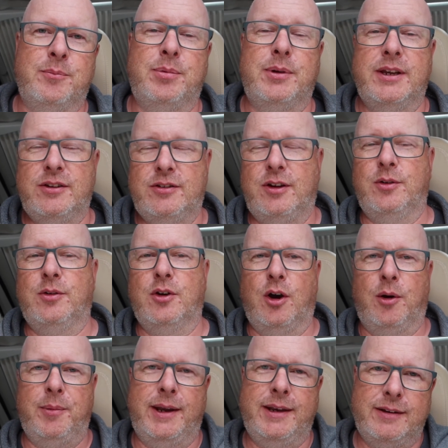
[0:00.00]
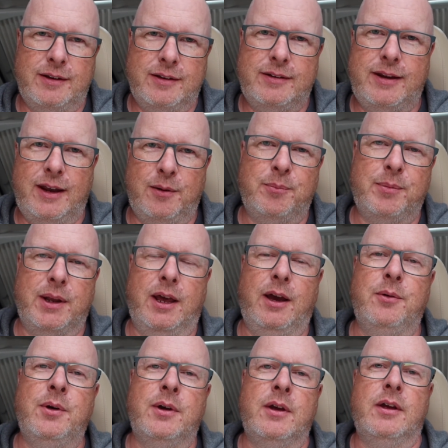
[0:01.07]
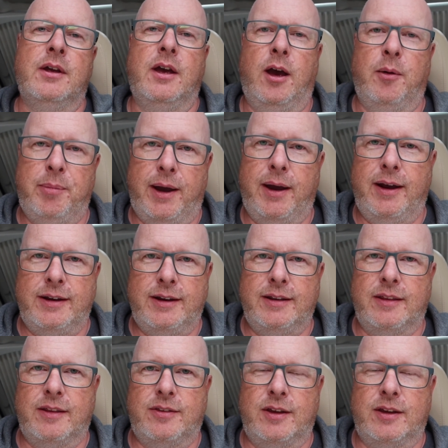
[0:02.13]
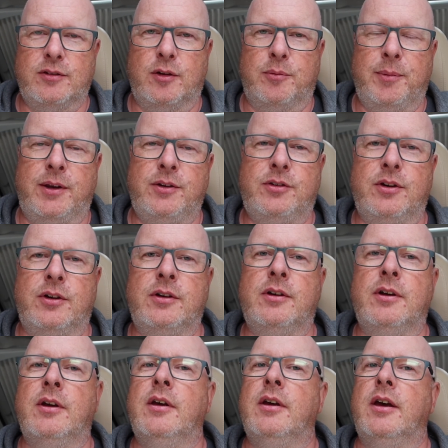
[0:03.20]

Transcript: Please do comment down below about any of the things I've mentioned,